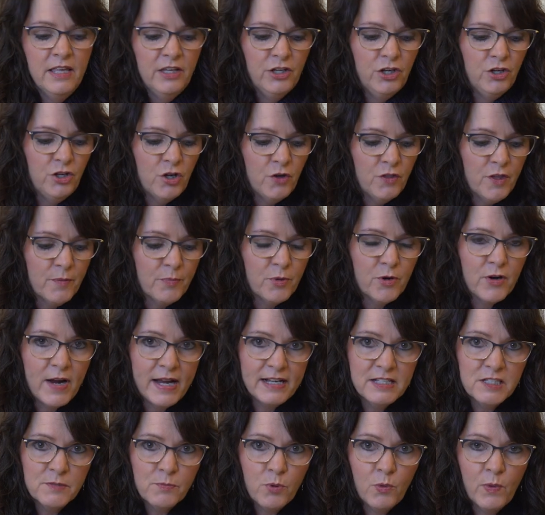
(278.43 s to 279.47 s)
You know the
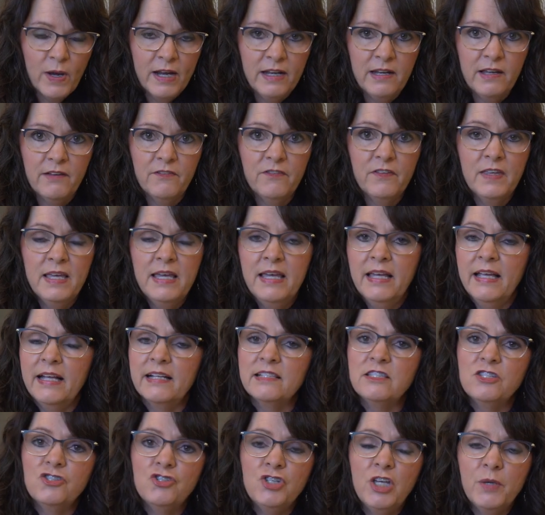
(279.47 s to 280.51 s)
price point of
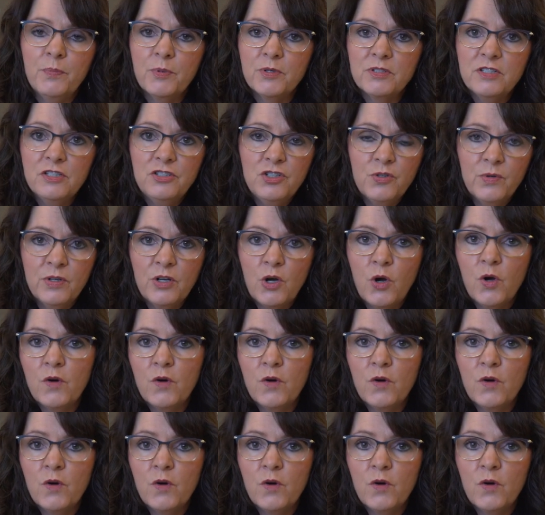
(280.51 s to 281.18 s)
it's cheaper to do an